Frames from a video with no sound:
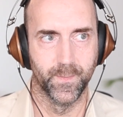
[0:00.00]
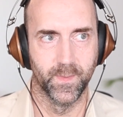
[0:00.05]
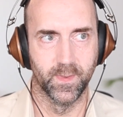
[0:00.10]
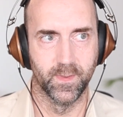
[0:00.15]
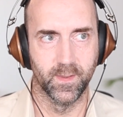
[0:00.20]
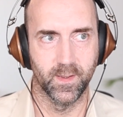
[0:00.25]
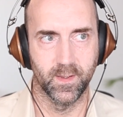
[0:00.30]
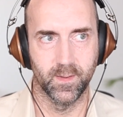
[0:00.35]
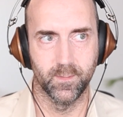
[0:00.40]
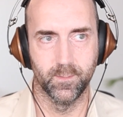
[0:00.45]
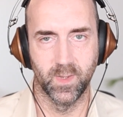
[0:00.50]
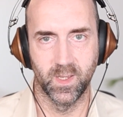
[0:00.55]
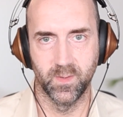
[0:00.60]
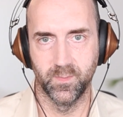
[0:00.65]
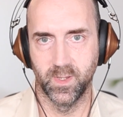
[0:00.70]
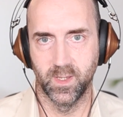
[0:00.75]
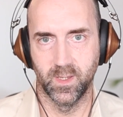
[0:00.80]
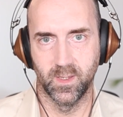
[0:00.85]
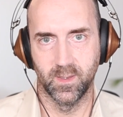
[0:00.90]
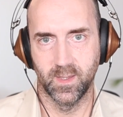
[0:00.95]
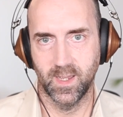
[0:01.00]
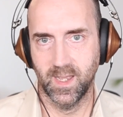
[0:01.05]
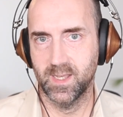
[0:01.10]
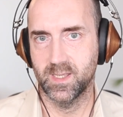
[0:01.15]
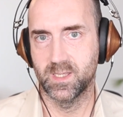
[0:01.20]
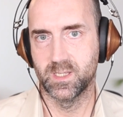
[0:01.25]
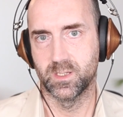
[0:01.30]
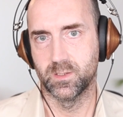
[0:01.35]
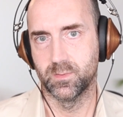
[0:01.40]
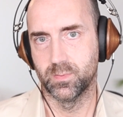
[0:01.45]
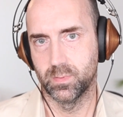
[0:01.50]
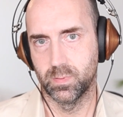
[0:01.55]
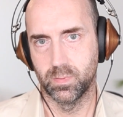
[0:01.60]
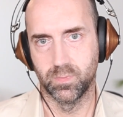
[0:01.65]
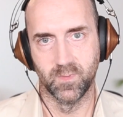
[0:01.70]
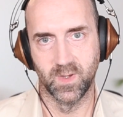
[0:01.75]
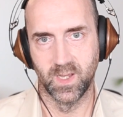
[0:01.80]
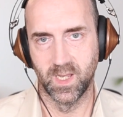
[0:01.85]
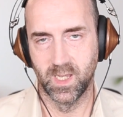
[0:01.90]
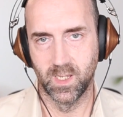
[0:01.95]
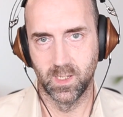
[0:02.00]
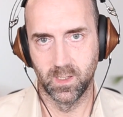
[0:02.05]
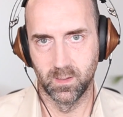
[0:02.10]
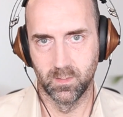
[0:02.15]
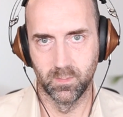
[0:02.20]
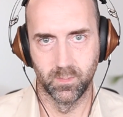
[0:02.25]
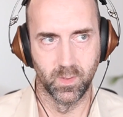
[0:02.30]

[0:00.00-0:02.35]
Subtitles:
that maybe that's really